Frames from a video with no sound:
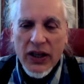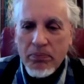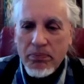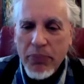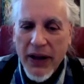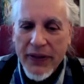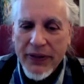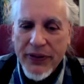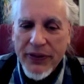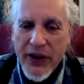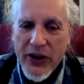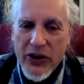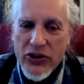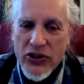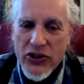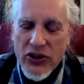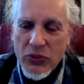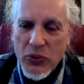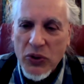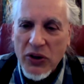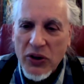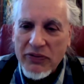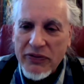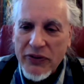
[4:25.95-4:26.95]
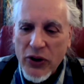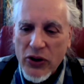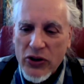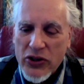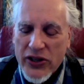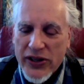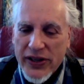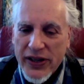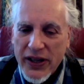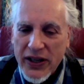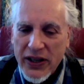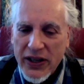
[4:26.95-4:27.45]
But there's a reverse
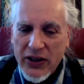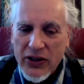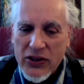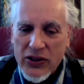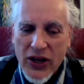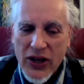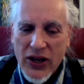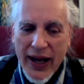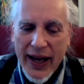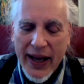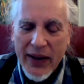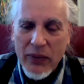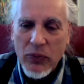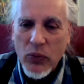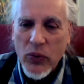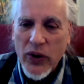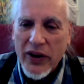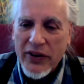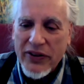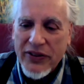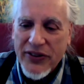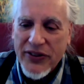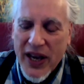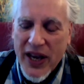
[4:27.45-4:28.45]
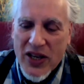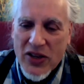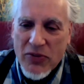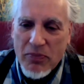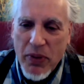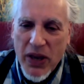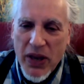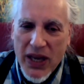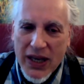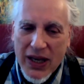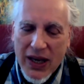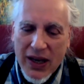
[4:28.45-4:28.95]
linear time where things
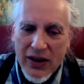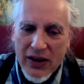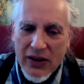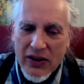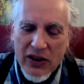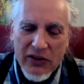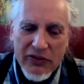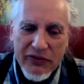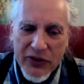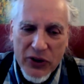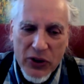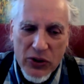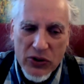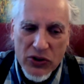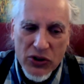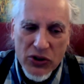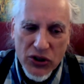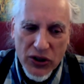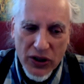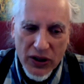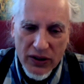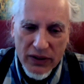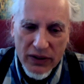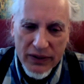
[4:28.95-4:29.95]
begin in the future